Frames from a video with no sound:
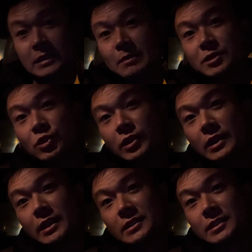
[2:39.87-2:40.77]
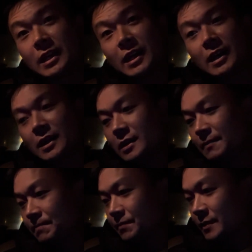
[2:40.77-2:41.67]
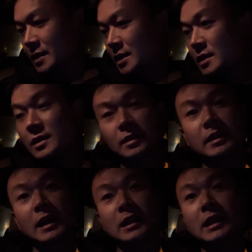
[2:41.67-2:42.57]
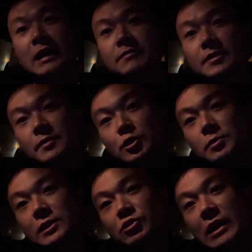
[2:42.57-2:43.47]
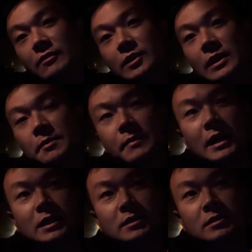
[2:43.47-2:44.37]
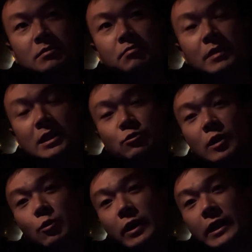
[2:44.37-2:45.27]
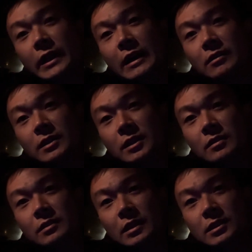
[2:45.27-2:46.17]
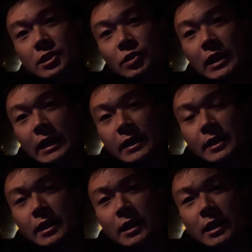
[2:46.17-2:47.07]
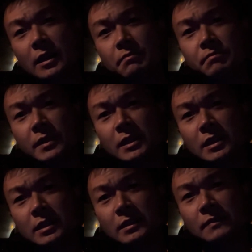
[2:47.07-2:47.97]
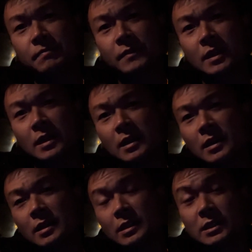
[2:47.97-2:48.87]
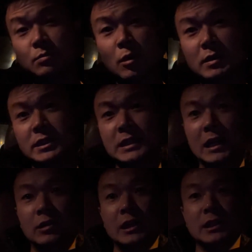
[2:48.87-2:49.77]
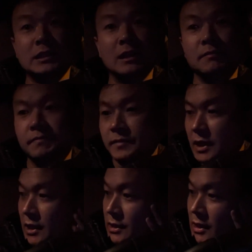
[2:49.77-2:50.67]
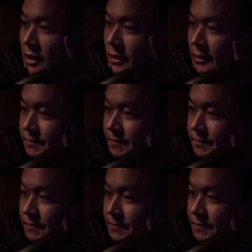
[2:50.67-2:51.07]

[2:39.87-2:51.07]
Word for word: I'm shooting this uh, day in the life of Uber driver I might, might as well wait it out you know and shoot like another clip and uh, smoke a cigarette or something because uh,